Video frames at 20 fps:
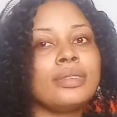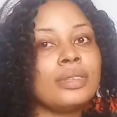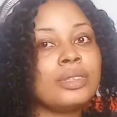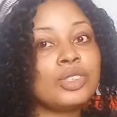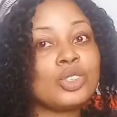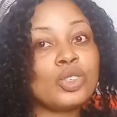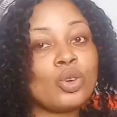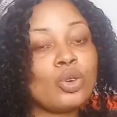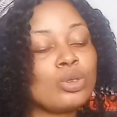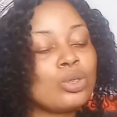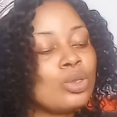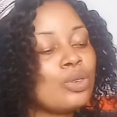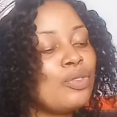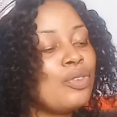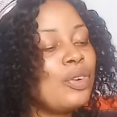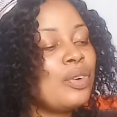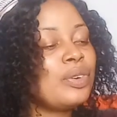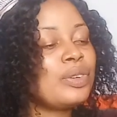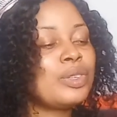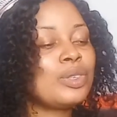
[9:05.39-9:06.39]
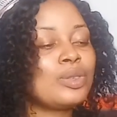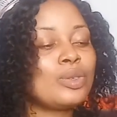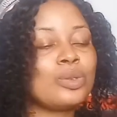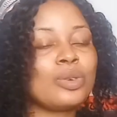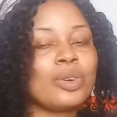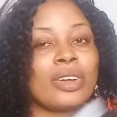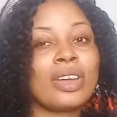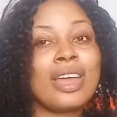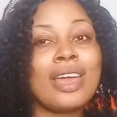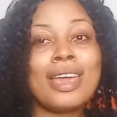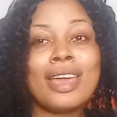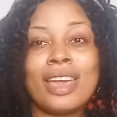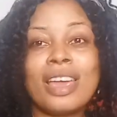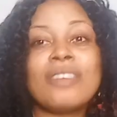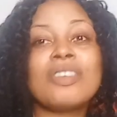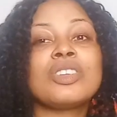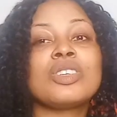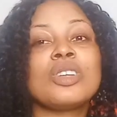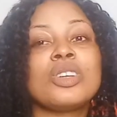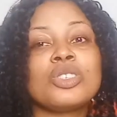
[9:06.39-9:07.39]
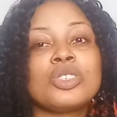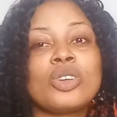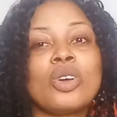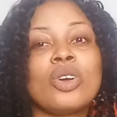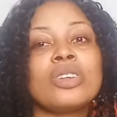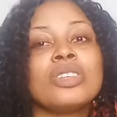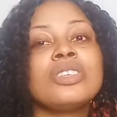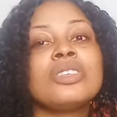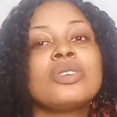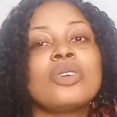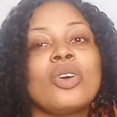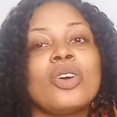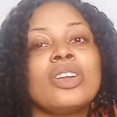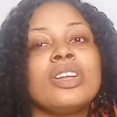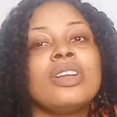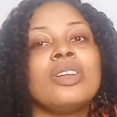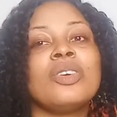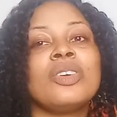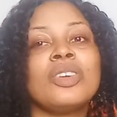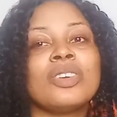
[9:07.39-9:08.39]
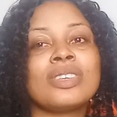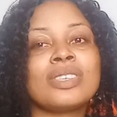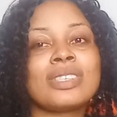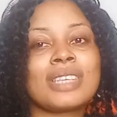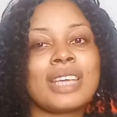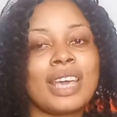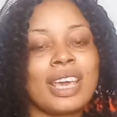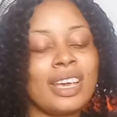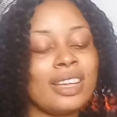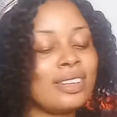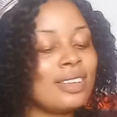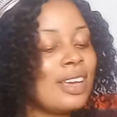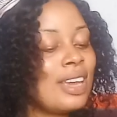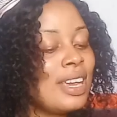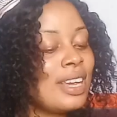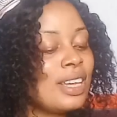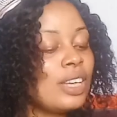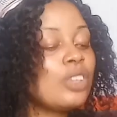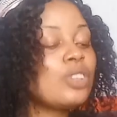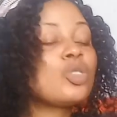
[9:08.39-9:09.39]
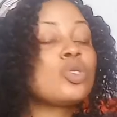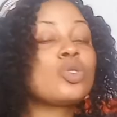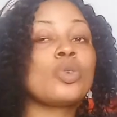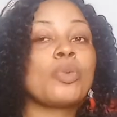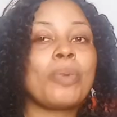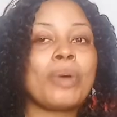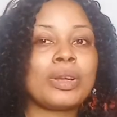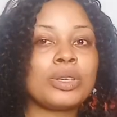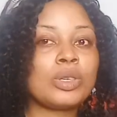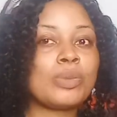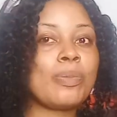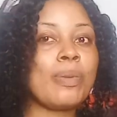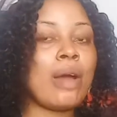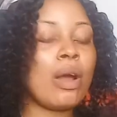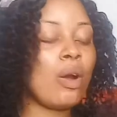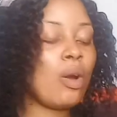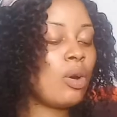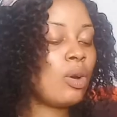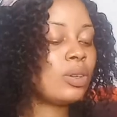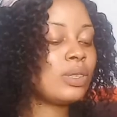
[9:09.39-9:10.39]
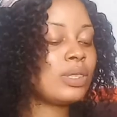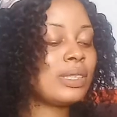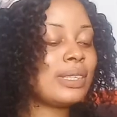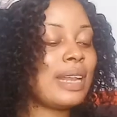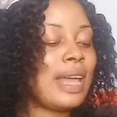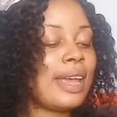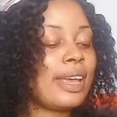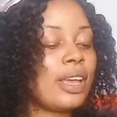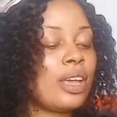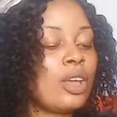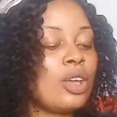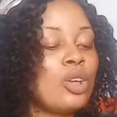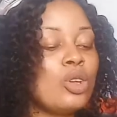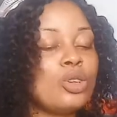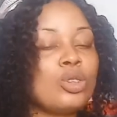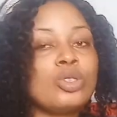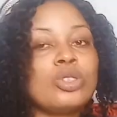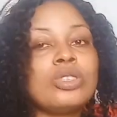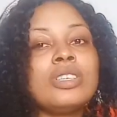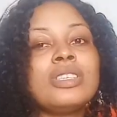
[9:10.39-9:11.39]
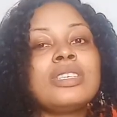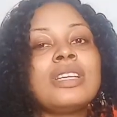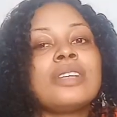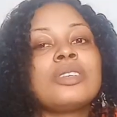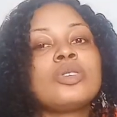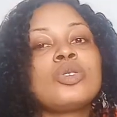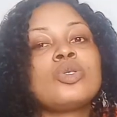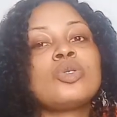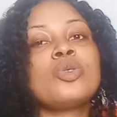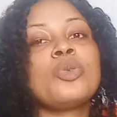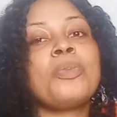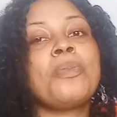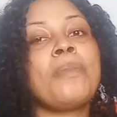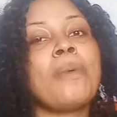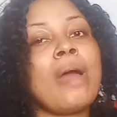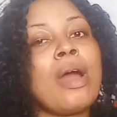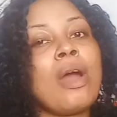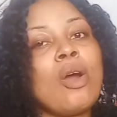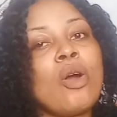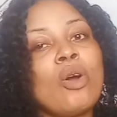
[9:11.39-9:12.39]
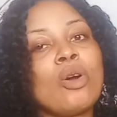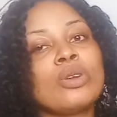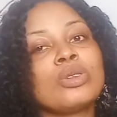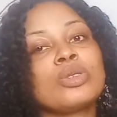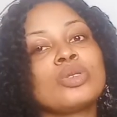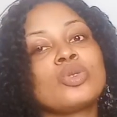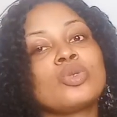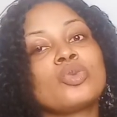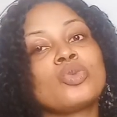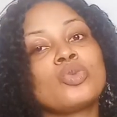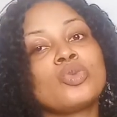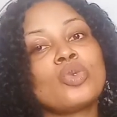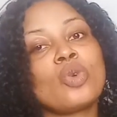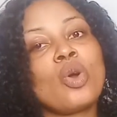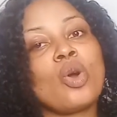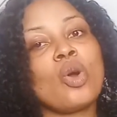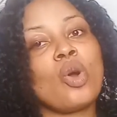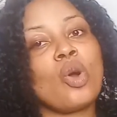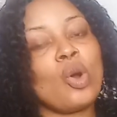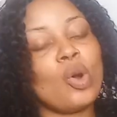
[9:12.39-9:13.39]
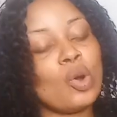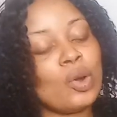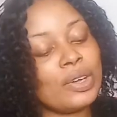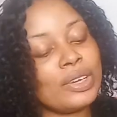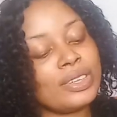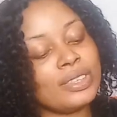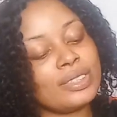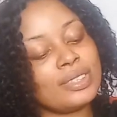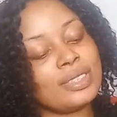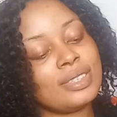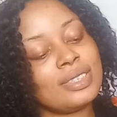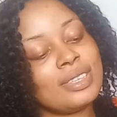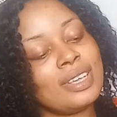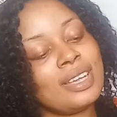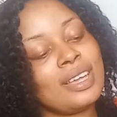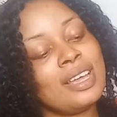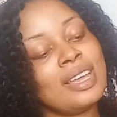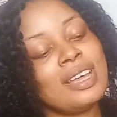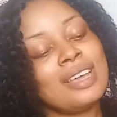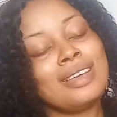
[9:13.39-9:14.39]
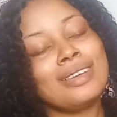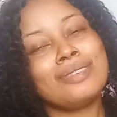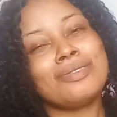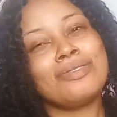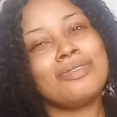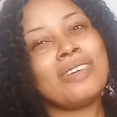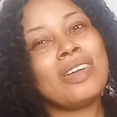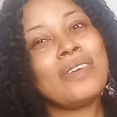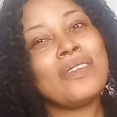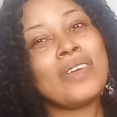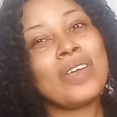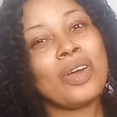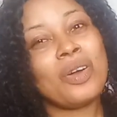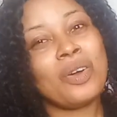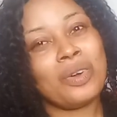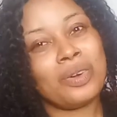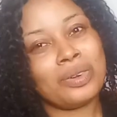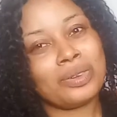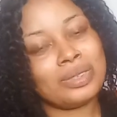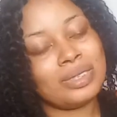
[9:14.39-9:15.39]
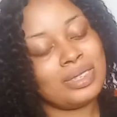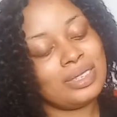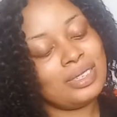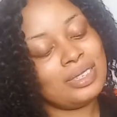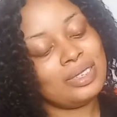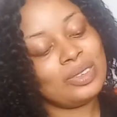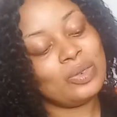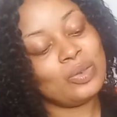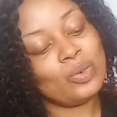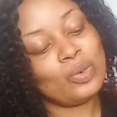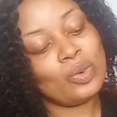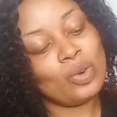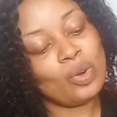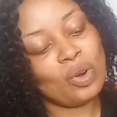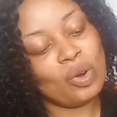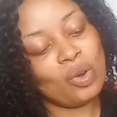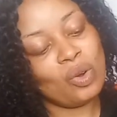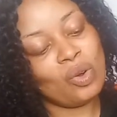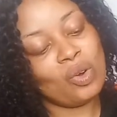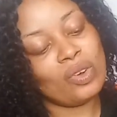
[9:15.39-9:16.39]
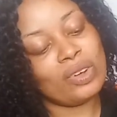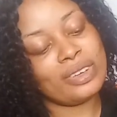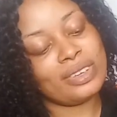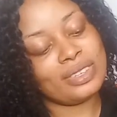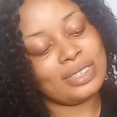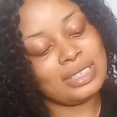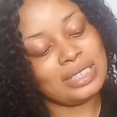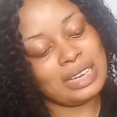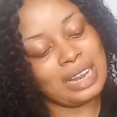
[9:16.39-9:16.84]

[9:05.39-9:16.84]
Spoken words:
It's also very strong. If you touch all this oil in your skin, it's super hot. Like, these are super hot raw oils, very hot raw oils.